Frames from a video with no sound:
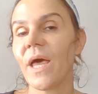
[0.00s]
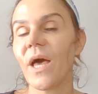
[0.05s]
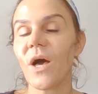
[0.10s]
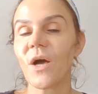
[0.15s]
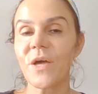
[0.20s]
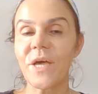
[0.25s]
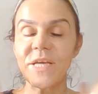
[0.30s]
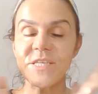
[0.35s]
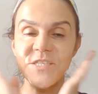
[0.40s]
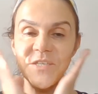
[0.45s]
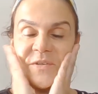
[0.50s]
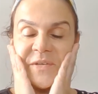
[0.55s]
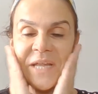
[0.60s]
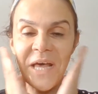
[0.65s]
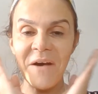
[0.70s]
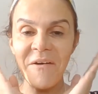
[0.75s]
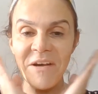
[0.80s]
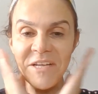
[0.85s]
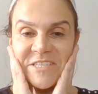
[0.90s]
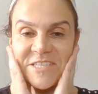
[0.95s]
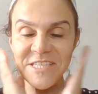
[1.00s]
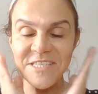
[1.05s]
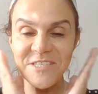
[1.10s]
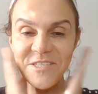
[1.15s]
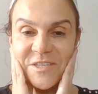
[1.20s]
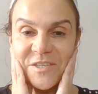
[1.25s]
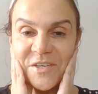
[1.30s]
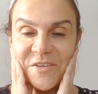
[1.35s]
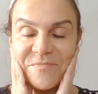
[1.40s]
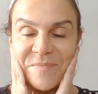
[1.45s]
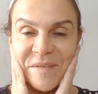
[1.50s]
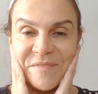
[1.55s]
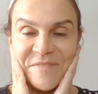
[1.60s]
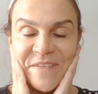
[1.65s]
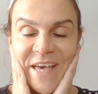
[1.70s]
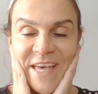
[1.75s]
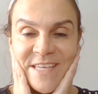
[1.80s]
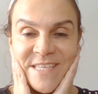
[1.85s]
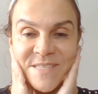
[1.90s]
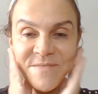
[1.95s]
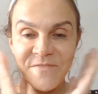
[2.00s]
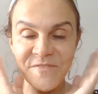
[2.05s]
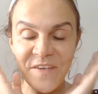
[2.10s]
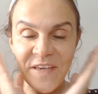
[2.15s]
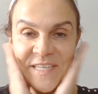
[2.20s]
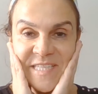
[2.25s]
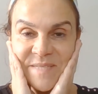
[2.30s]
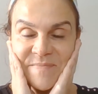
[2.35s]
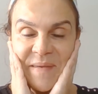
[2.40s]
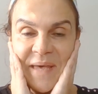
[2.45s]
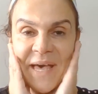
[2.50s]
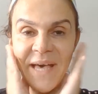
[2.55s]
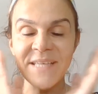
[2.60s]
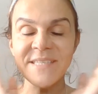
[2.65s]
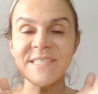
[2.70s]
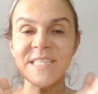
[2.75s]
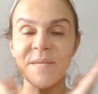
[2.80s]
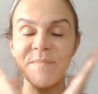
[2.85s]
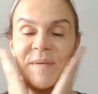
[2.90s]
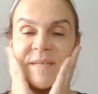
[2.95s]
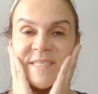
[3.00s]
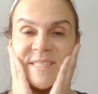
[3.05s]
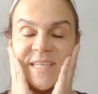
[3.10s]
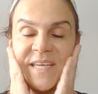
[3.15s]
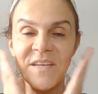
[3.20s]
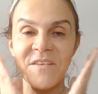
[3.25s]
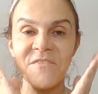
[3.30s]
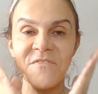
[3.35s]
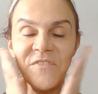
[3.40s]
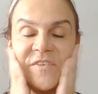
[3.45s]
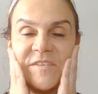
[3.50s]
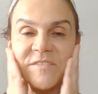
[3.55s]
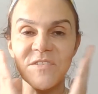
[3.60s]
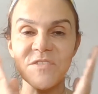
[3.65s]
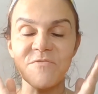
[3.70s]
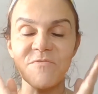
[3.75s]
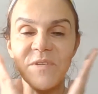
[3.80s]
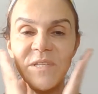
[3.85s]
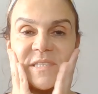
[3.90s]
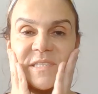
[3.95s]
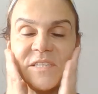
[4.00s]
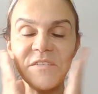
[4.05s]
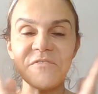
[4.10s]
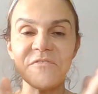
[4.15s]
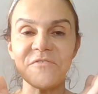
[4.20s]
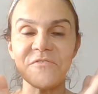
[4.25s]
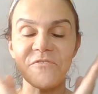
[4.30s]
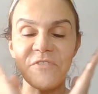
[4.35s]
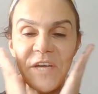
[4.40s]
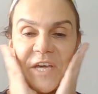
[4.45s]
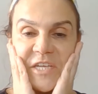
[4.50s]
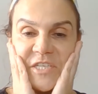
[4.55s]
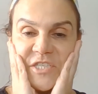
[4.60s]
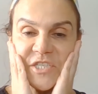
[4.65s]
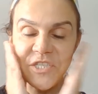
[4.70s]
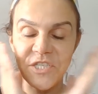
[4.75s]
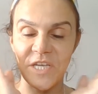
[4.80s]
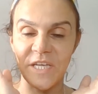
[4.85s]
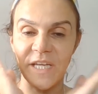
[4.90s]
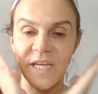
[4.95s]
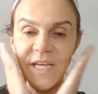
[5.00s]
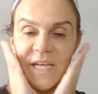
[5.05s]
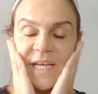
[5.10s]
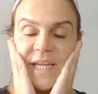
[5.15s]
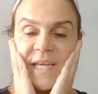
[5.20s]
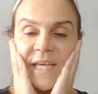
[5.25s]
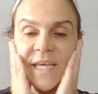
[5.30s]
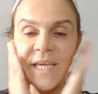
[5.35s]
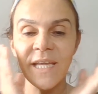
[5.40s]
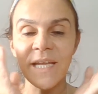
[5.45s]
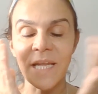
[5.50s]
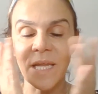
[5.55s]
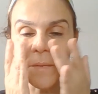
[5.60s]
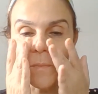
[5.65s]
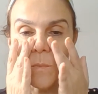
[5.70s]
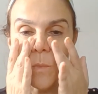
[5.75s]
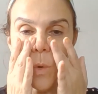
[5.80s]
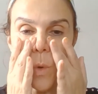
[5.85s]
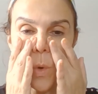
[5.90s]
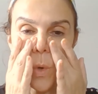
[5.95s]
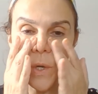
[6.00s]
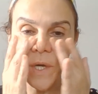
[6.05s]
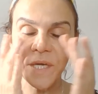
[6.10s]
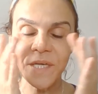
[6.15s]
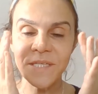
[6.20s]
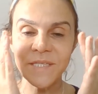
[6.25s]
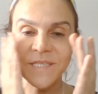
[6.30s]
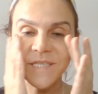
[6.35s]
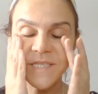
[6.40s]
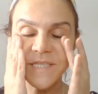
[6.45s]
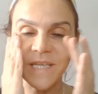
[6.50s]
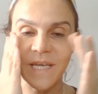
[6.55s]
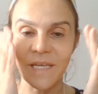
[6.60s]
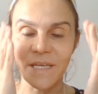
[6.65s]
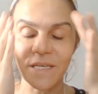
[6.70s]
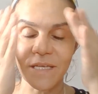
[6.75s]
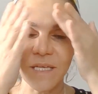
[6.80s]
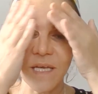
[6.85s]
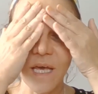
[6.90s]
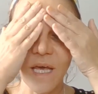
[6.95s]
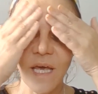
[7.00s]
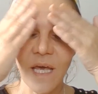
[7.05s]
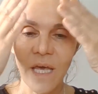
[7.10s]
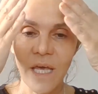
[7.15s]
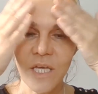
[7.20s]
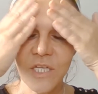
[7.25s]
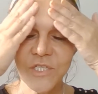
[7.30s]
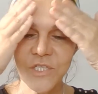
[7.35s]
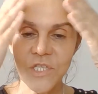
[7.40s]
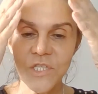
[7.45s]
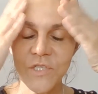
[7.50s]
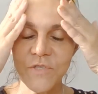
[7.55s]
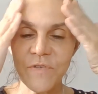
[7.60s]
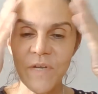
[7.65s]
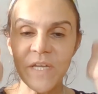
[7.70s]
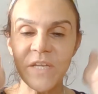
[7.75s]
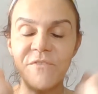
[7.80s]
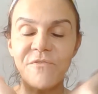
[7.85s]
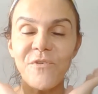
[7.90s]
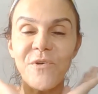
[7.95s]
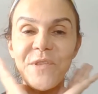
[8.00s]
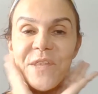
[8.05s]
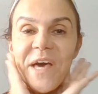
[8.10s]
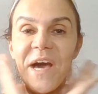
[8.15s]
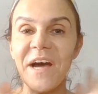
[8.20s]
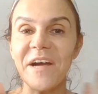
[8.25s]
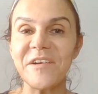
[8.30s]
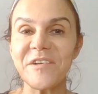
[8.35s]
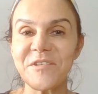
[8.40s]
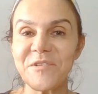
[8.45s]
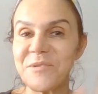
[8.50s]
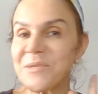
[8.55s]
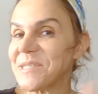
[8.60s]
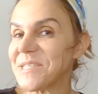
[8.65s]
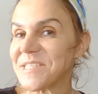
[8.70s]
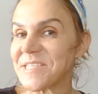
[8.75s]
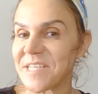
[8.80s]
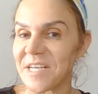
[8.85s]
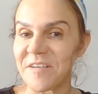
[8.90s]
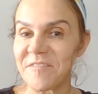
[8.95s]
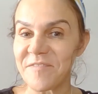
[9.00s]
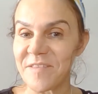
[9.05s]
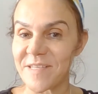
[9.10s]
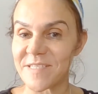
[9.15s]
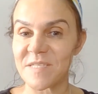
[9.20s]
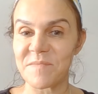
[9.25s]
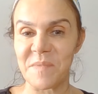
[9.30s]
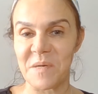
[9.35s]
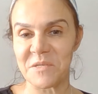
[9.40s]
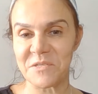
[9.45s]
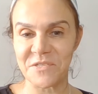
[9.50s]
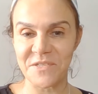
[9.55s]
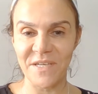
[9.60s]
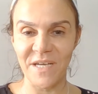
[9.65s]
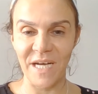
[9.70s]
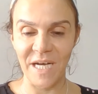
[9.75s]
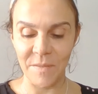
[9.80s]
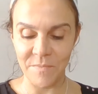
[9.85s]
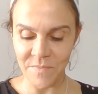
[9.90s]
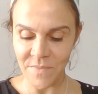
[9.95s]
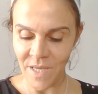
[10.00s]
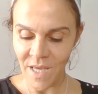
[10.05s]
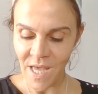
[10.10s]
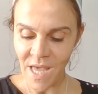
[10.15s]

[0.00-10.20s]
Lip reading: Okay, so now I just took off my face mask and my skin feels really fresh and clean and moist and just ready for the hardcore stuff that's about to come.